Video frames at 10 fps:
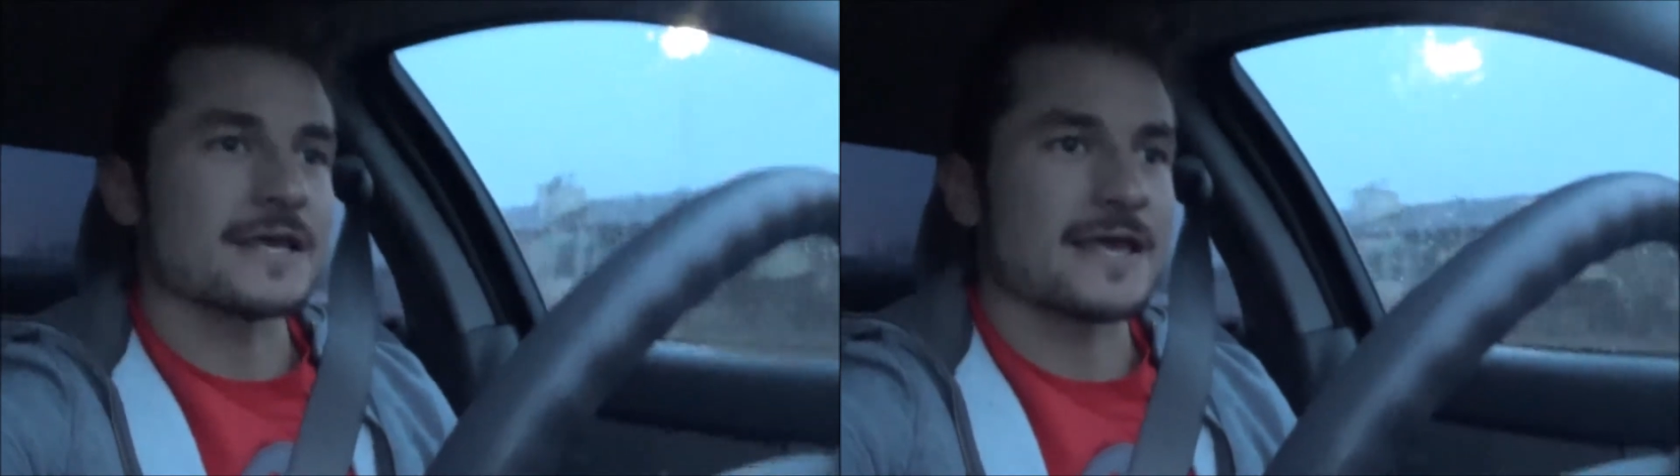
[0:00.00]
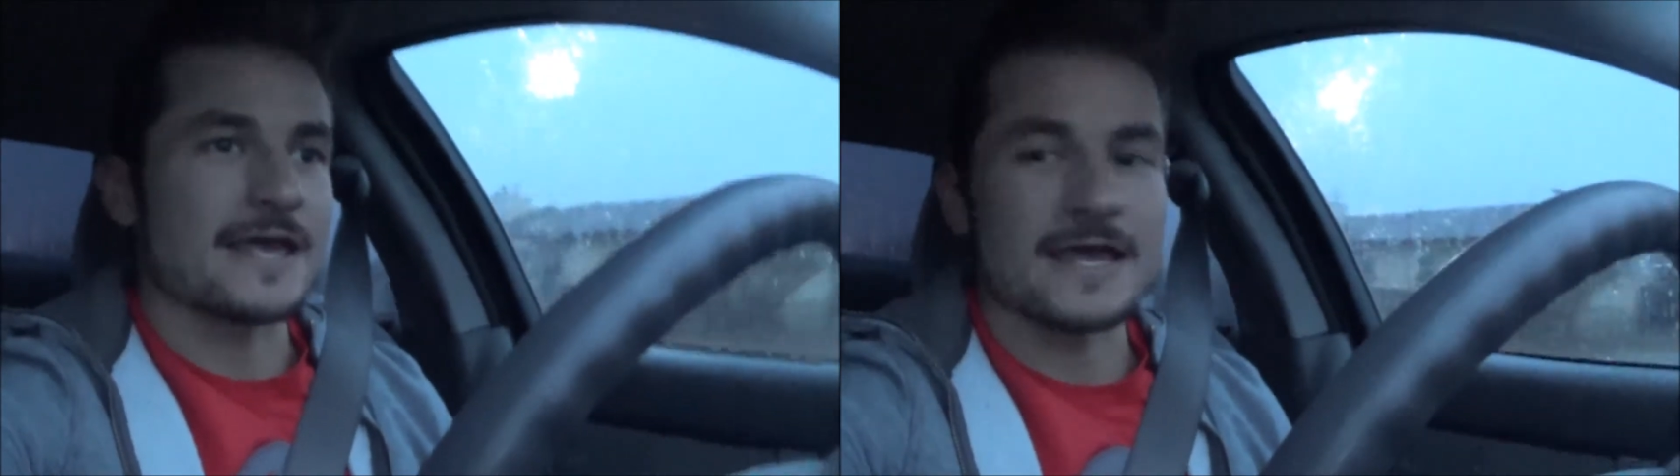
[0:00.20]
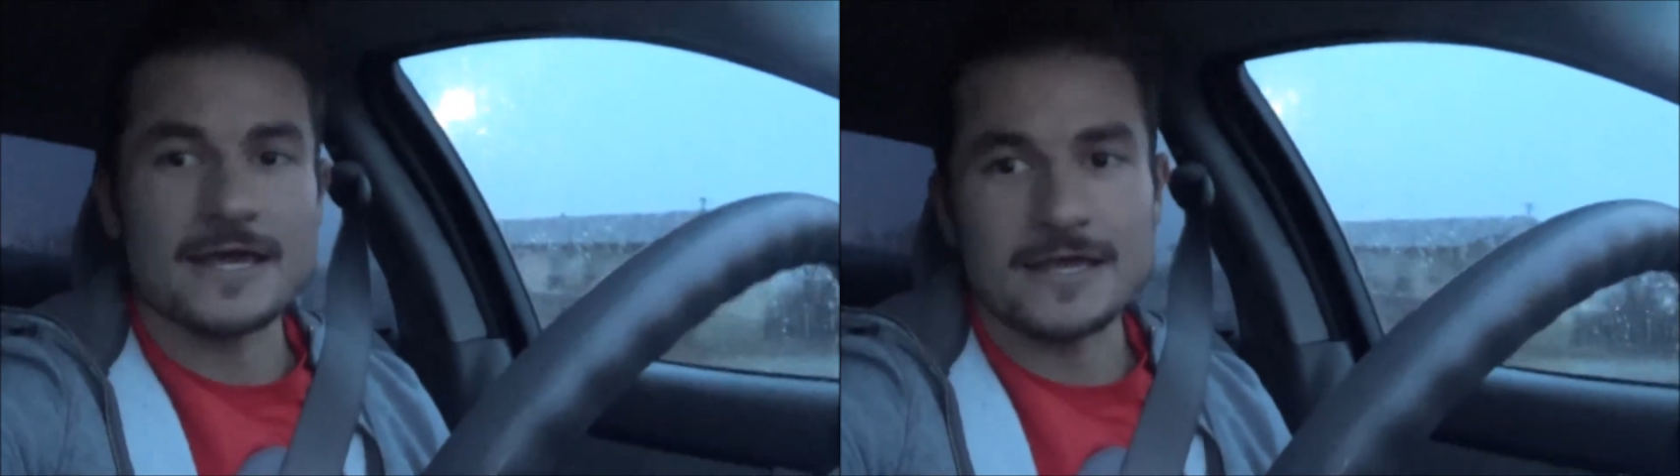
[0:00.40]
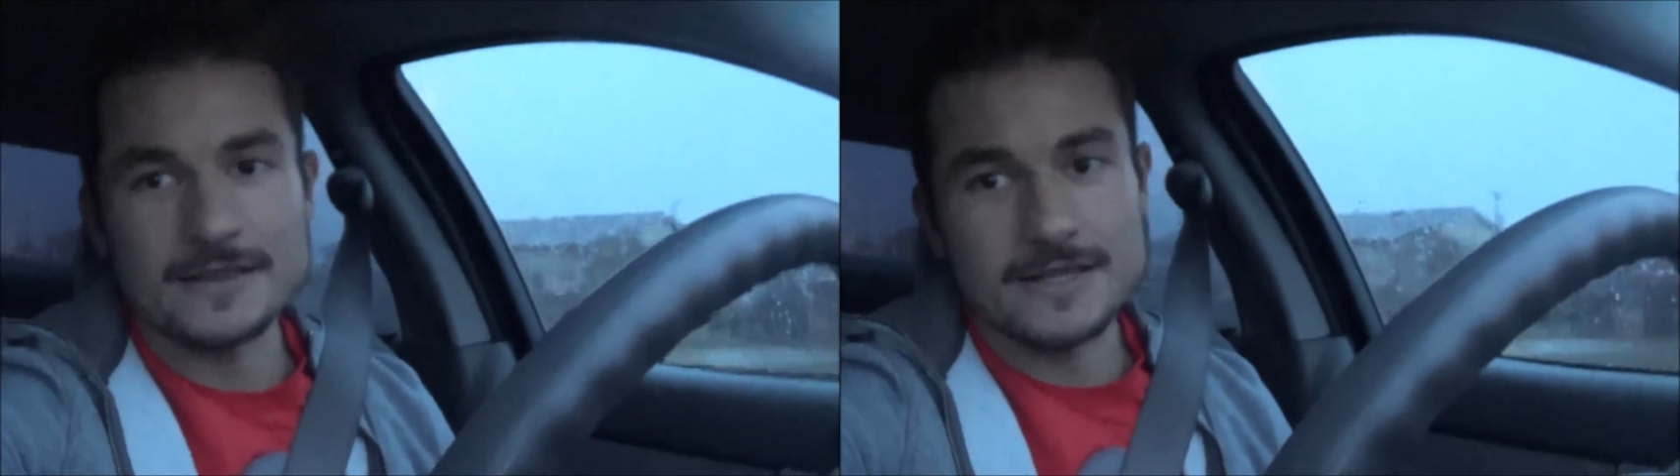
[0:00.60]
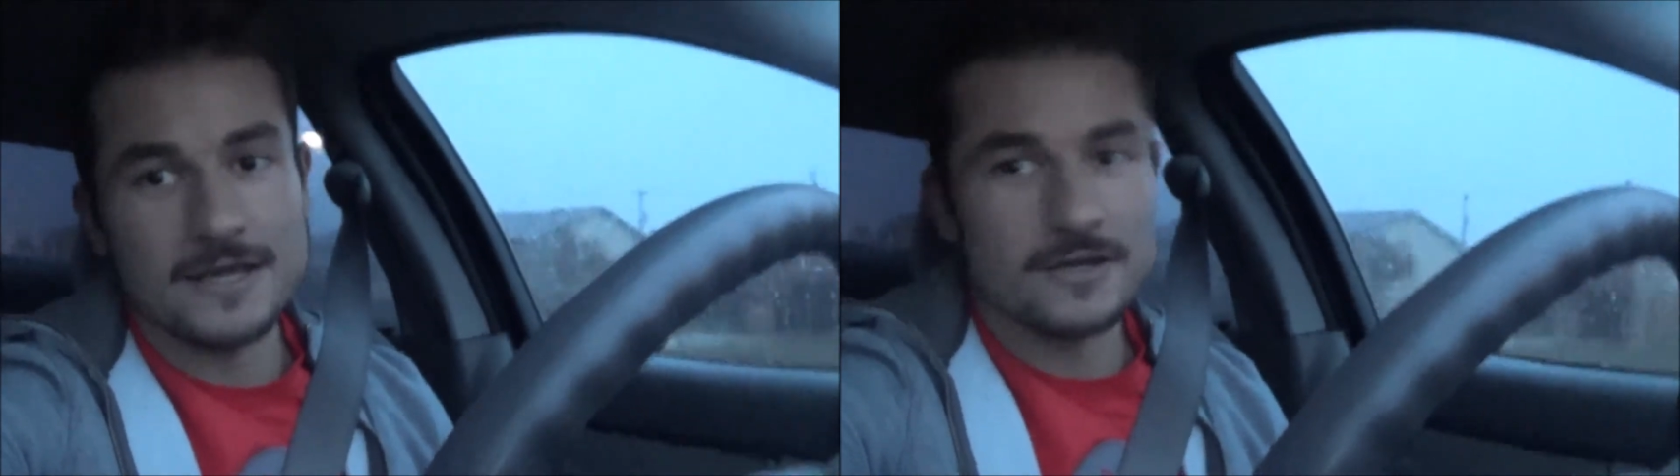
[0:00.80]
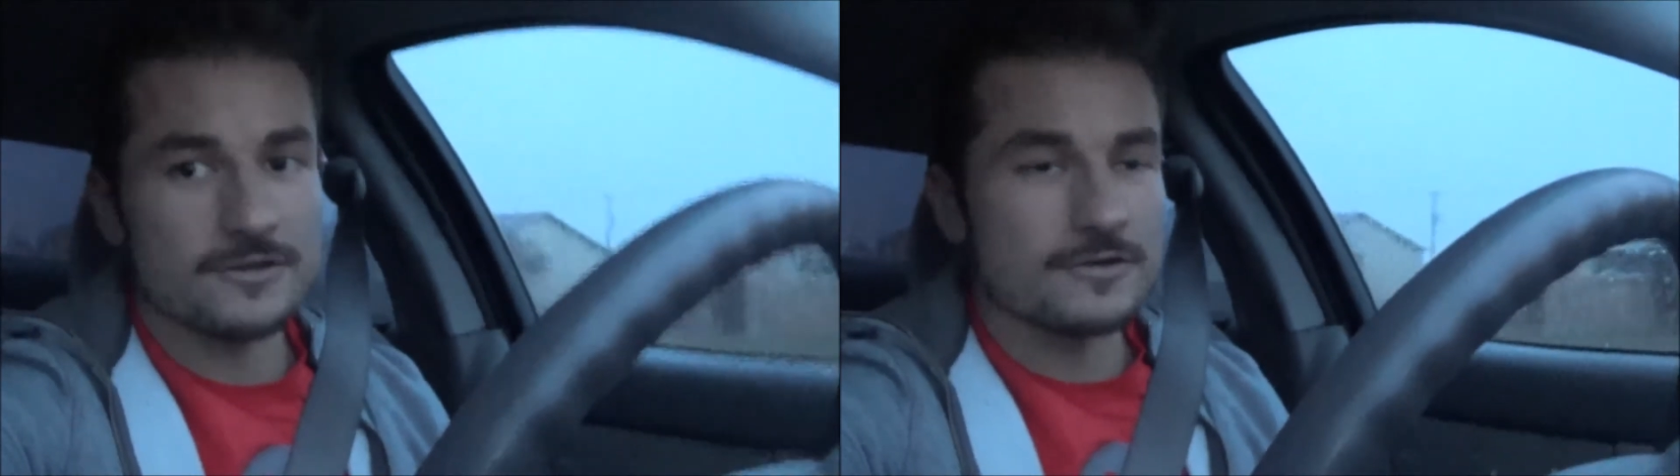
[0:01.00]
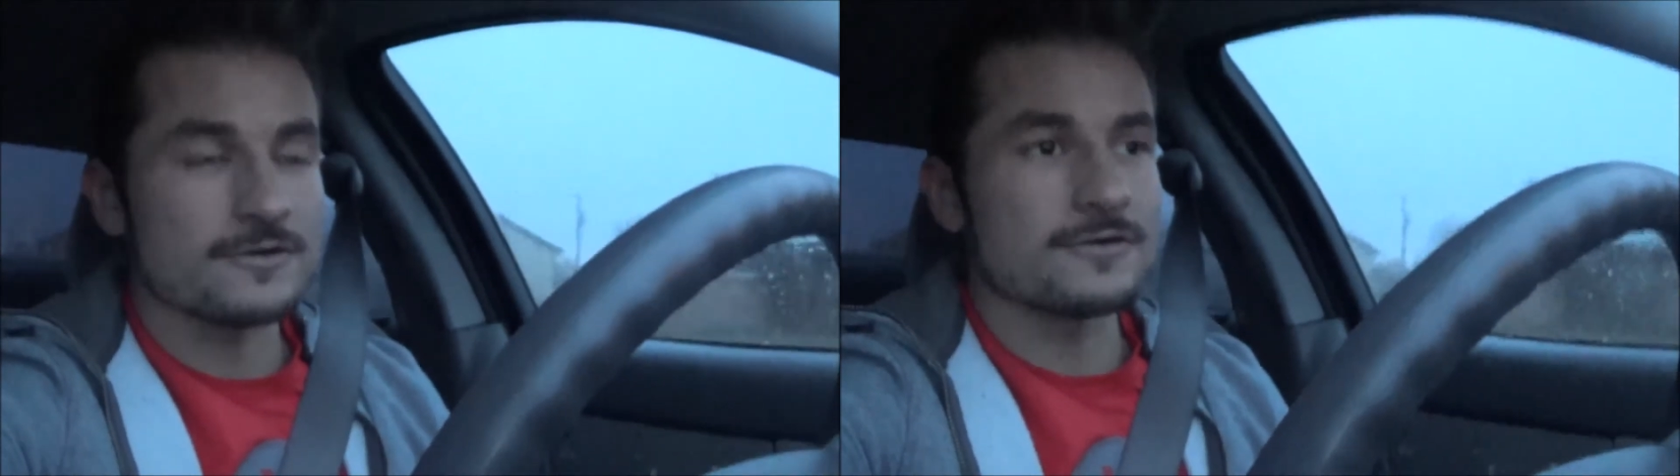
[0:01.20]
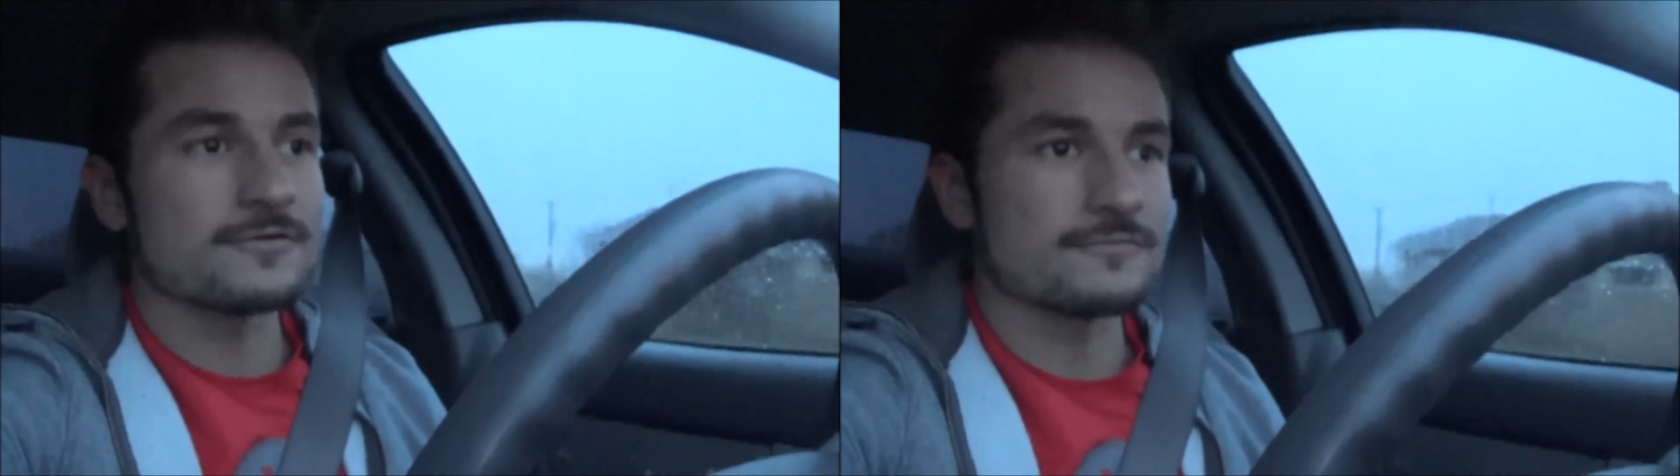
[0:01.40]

And the other